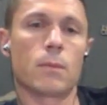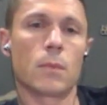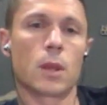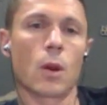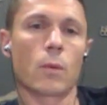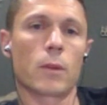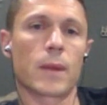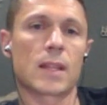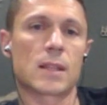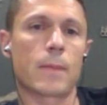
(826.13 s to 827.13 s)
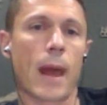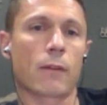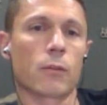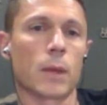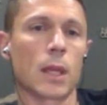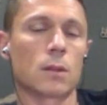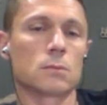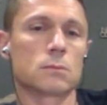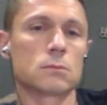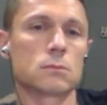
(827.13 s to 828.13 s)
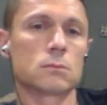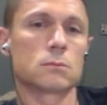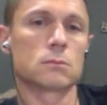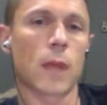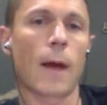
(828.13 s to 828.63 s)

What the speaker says: the biggest impact for me. Yeah,